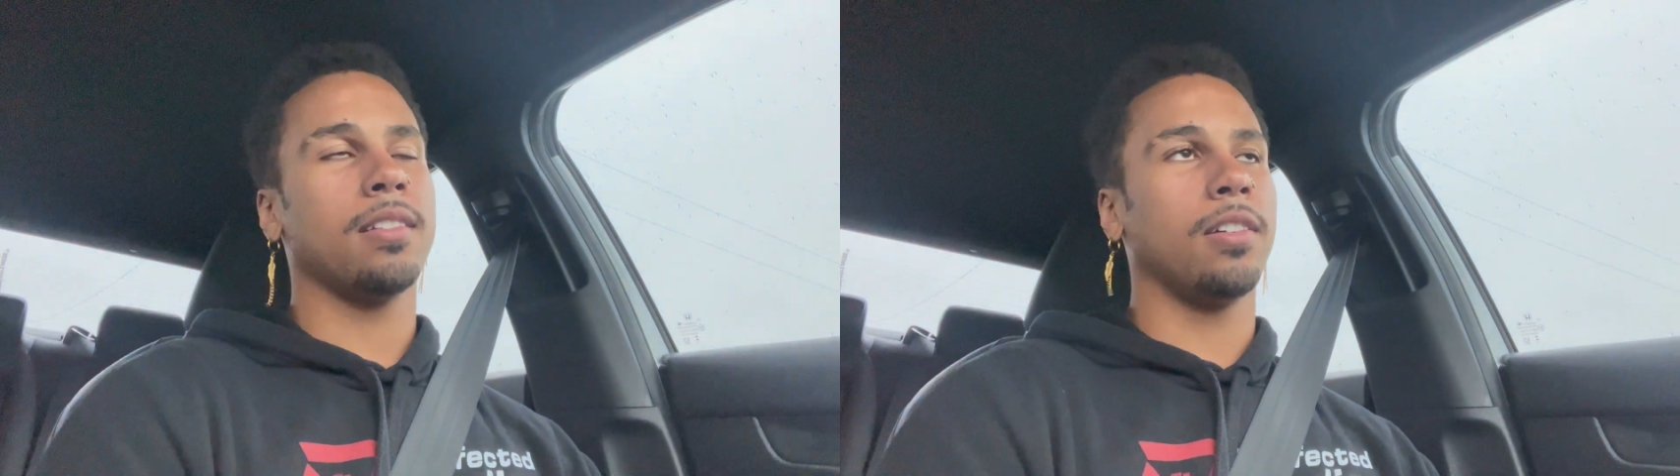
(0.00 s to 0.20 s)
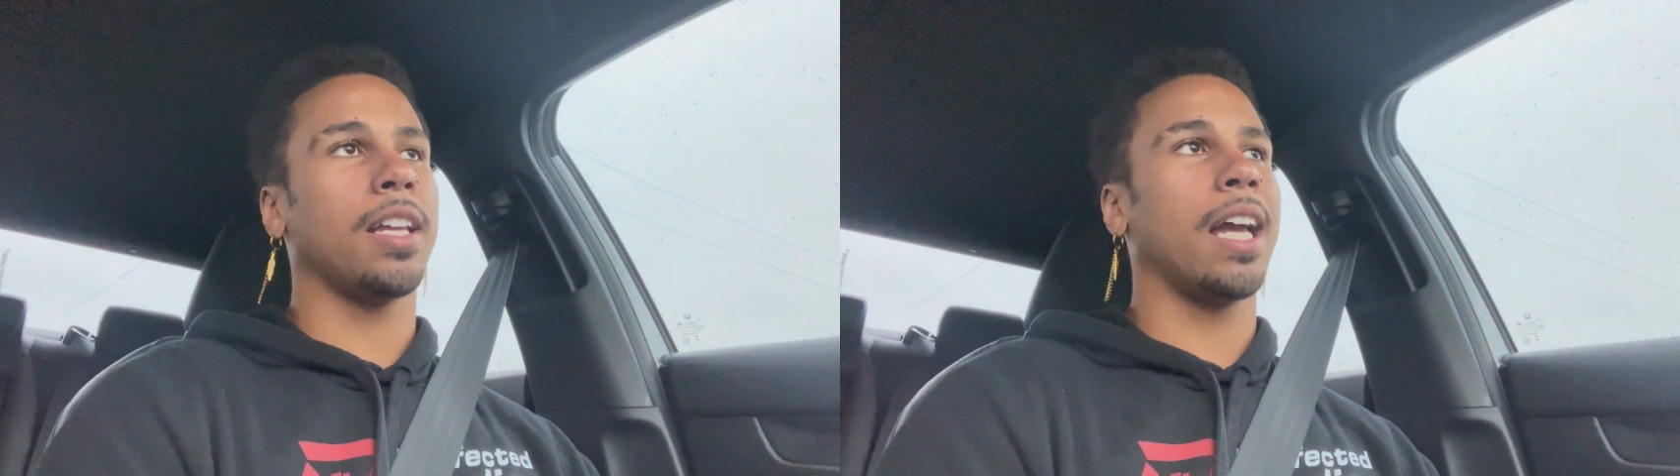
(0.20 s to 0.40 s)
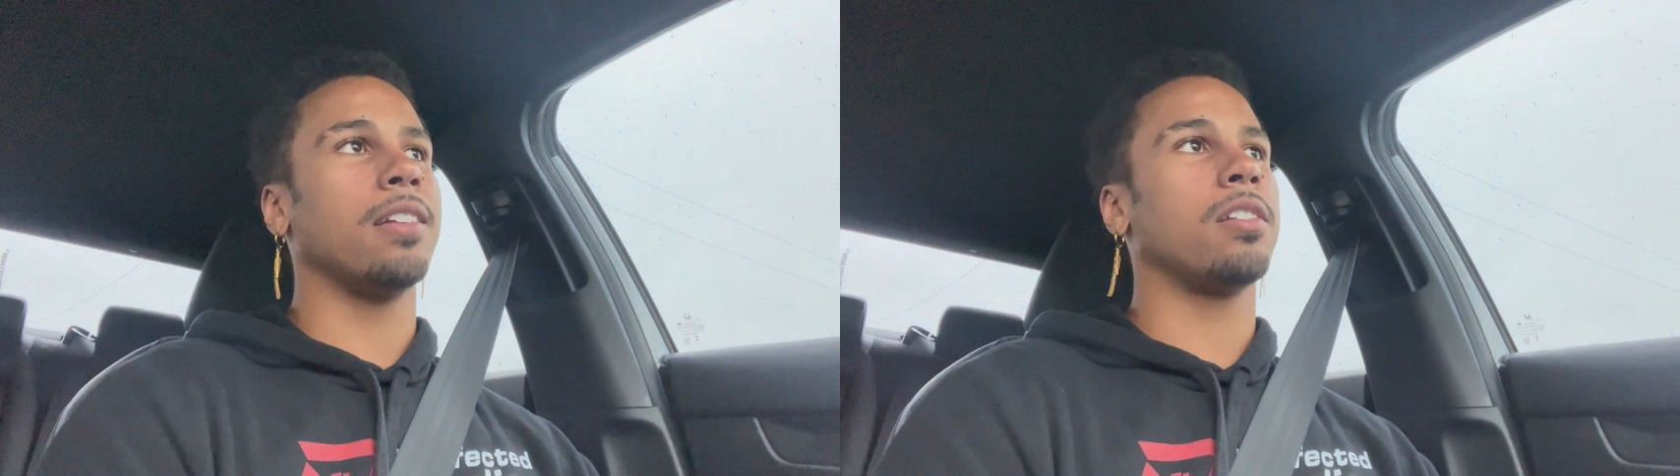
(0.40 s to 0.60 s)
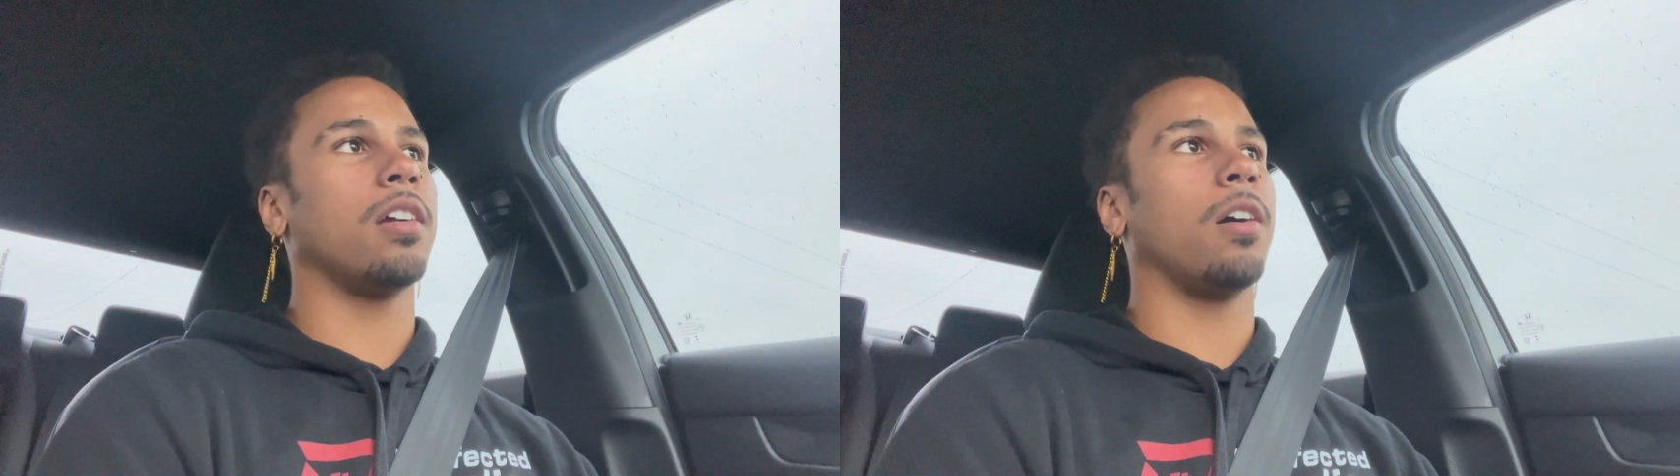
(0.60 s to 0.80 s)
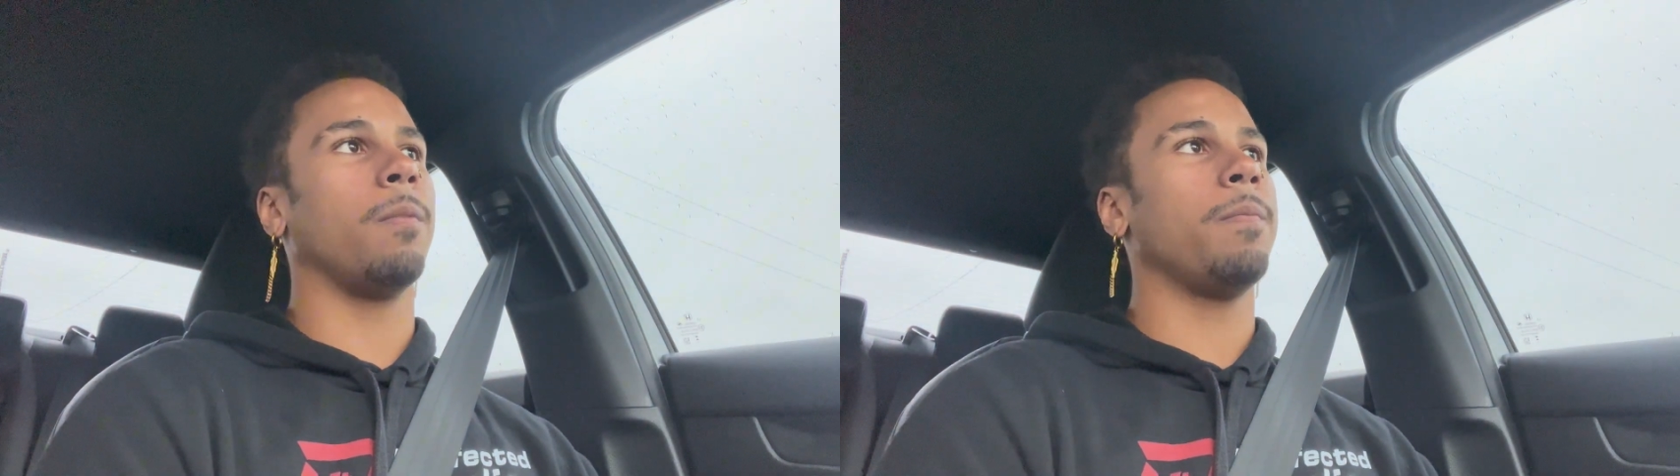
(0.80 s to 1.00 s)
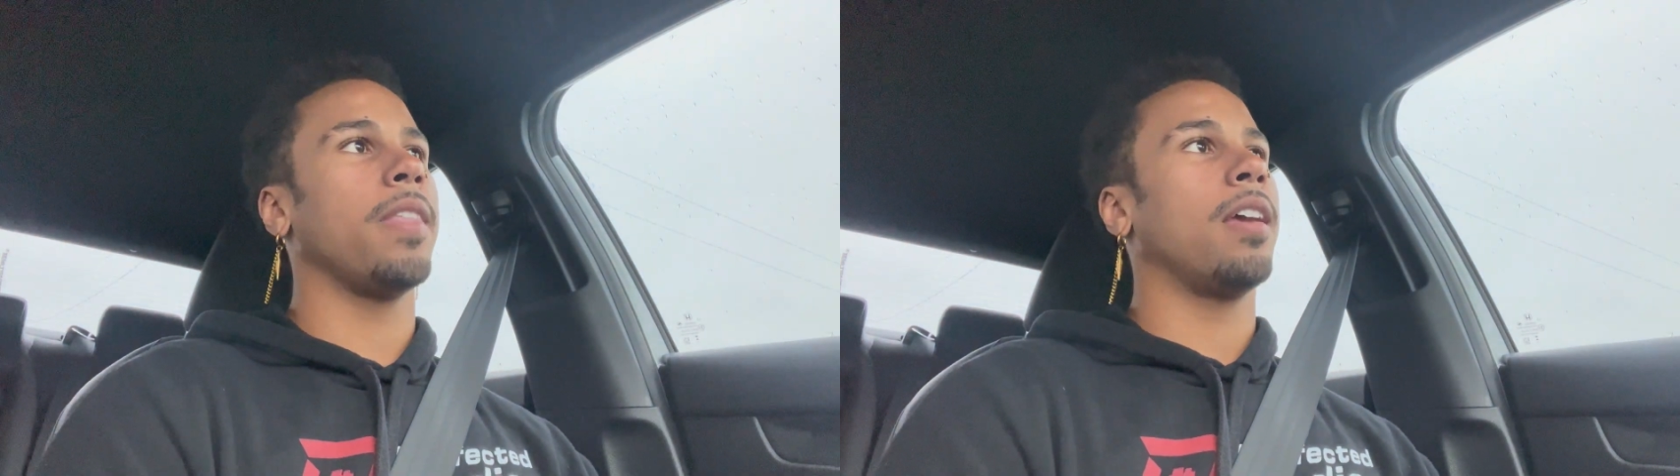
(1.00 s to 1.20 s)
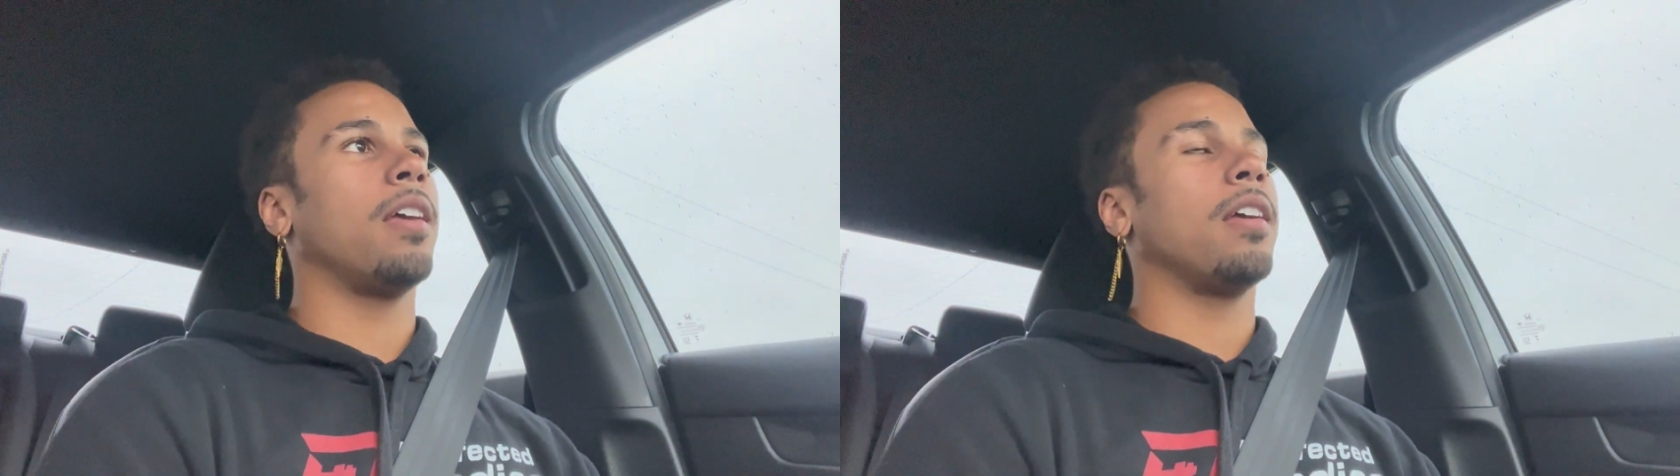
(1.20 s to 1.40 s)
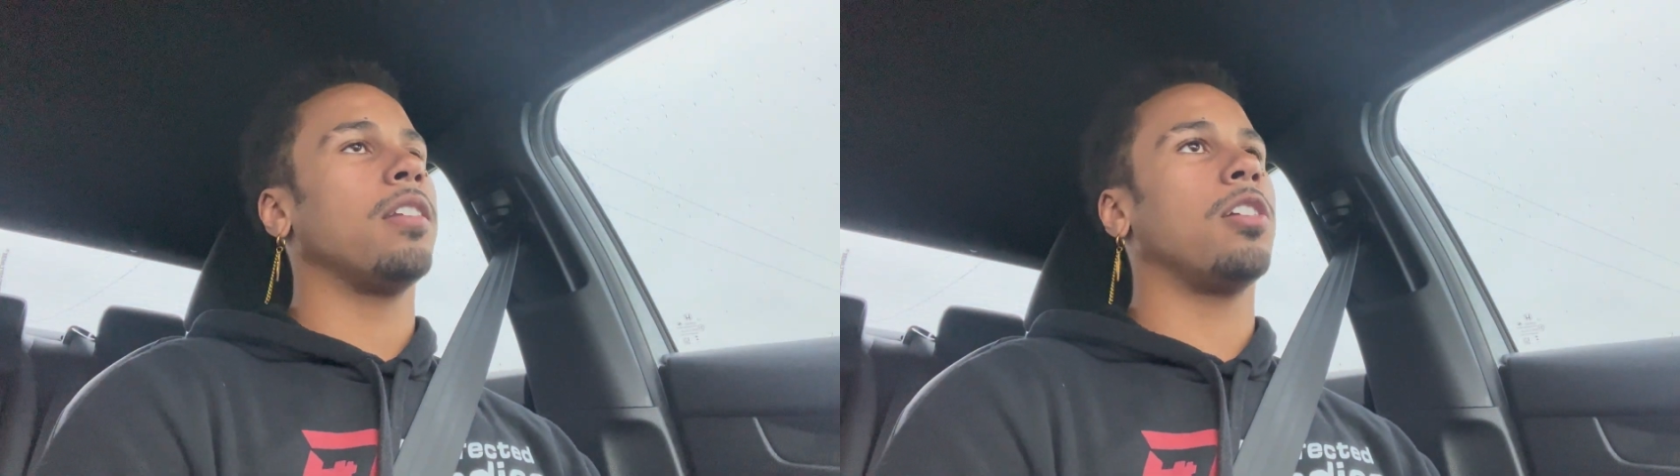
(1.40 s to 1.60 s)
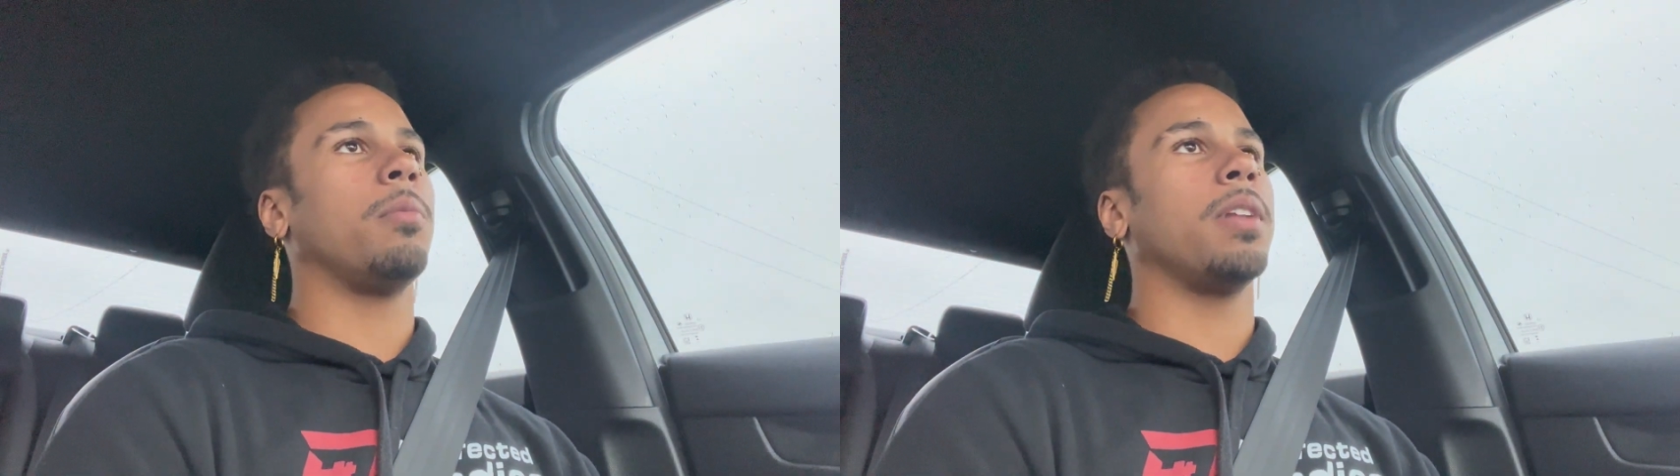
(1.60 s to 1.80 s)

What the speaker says: Okay, so don't